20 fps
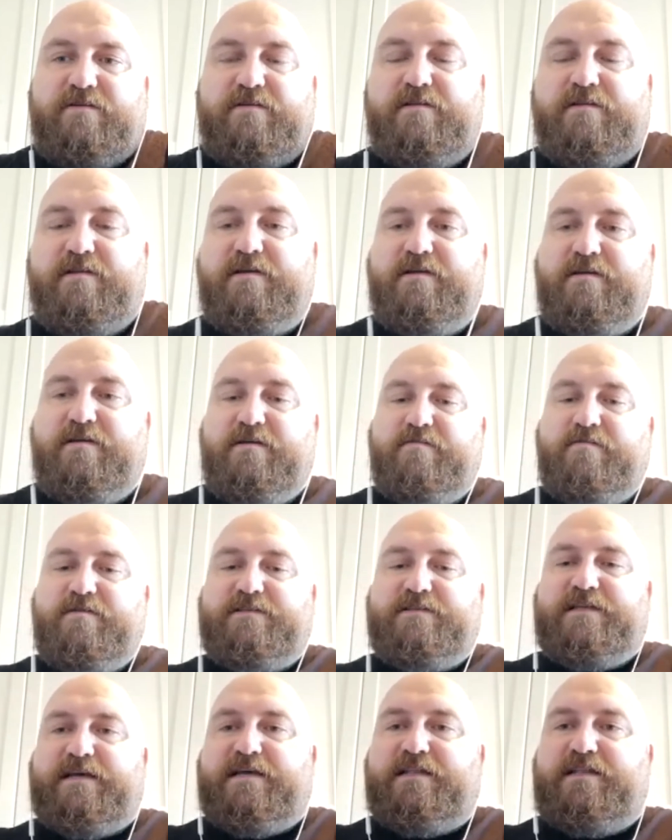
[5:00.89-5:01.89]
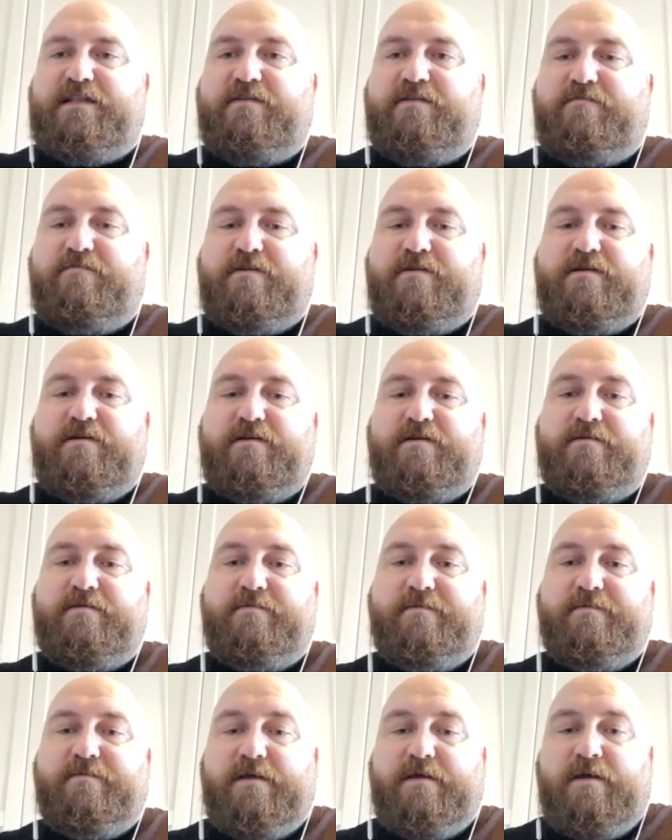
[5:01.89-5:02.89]
I was active
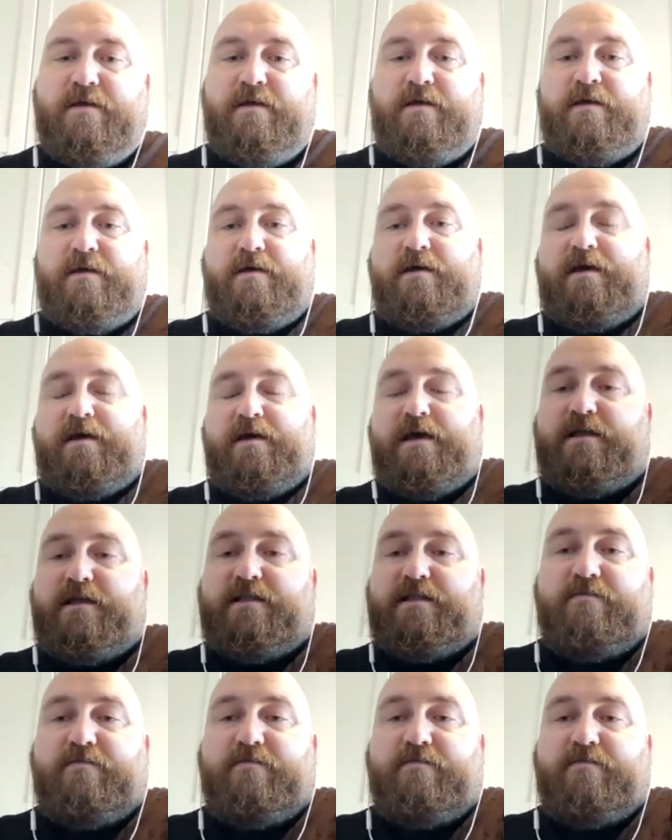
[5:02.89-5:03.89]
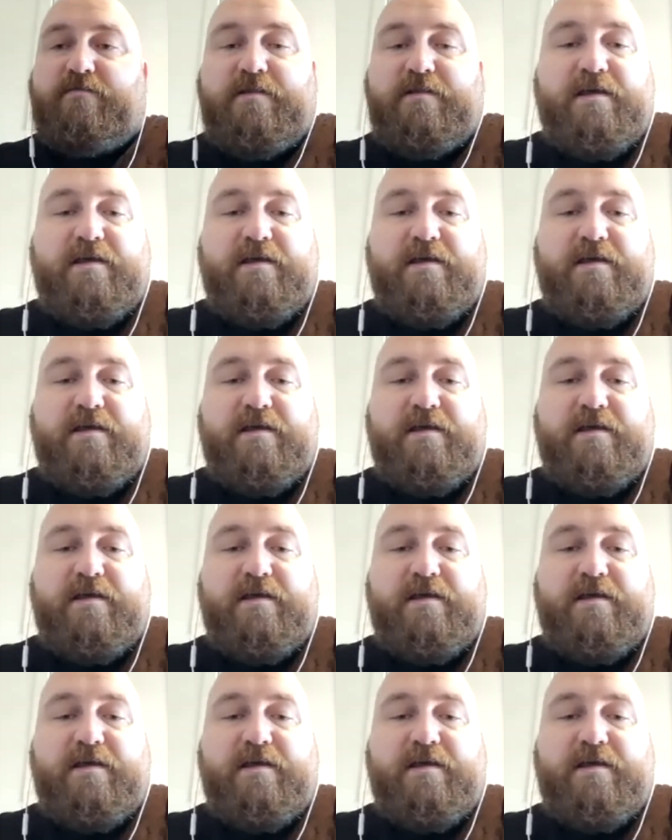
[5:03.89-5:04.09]
like